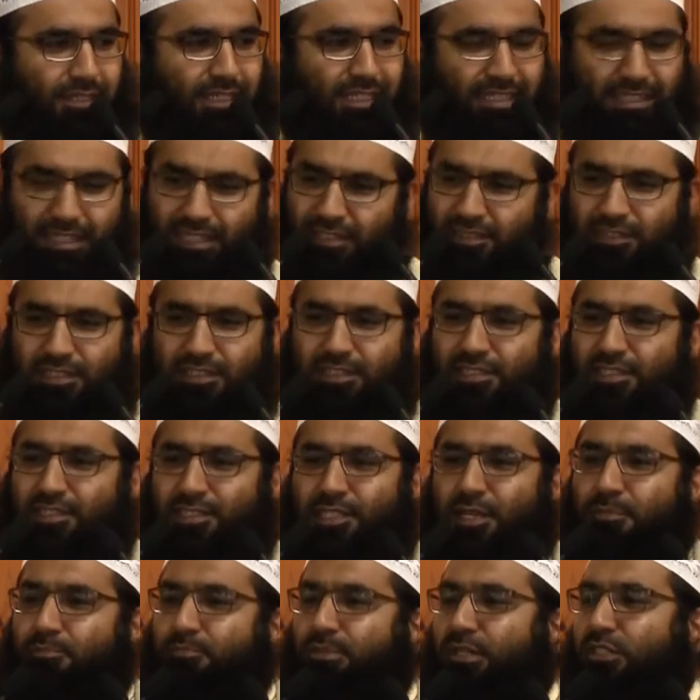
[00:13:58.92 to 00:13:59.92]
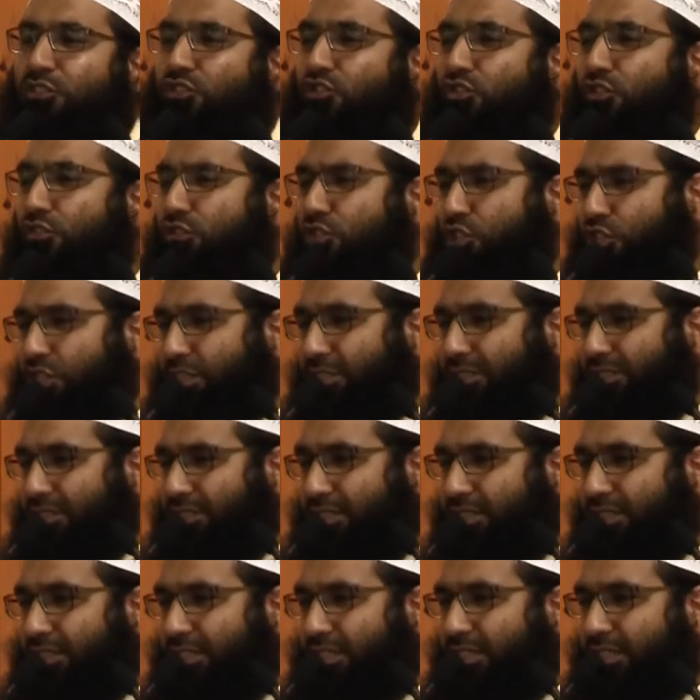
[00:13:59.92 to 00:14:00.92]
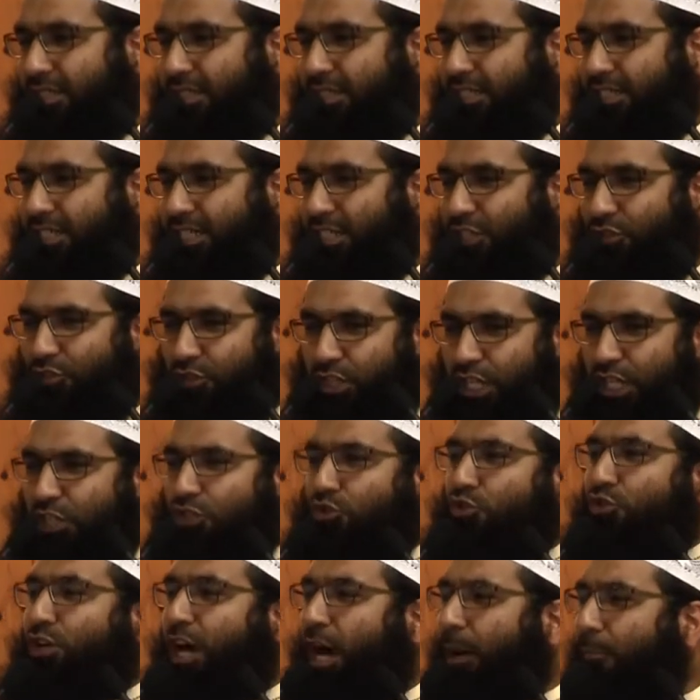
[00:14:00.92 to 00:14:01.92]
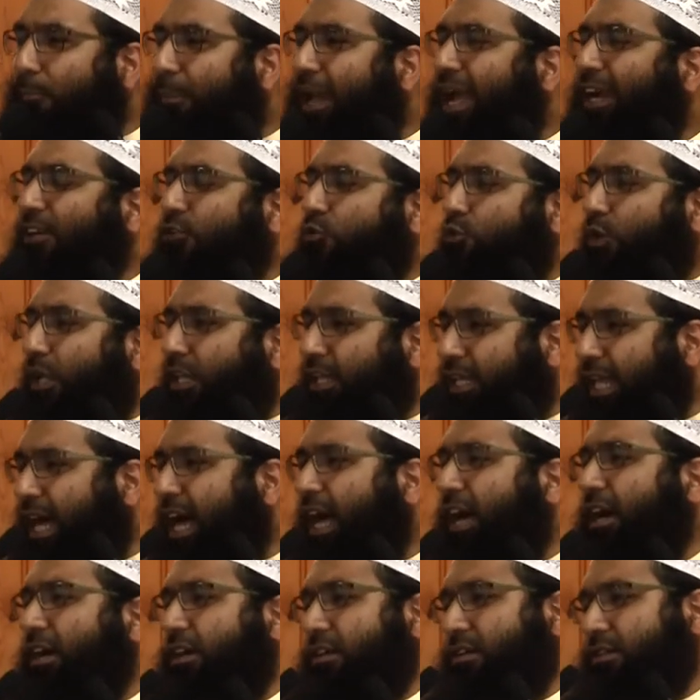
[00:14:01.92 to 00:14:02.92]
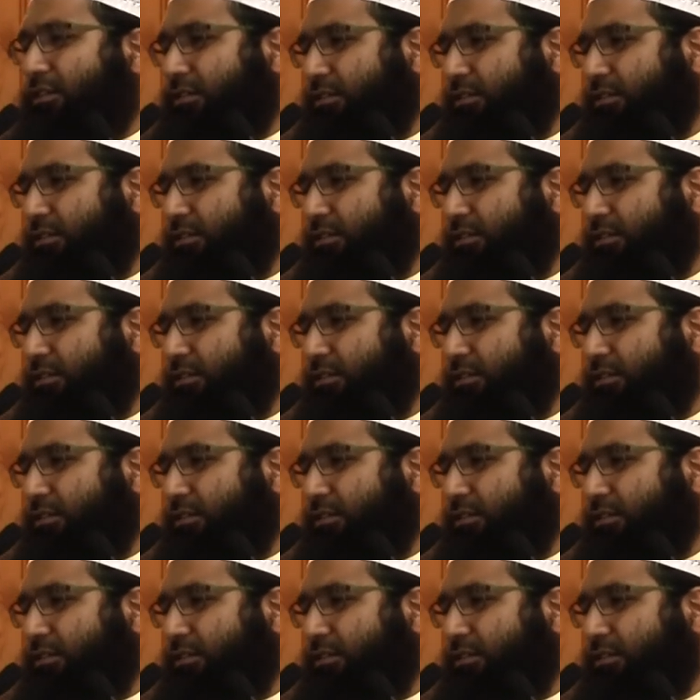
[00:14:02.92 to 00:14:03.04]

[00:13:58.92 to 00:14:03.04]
This is a simple solution. You need to come back to Allah.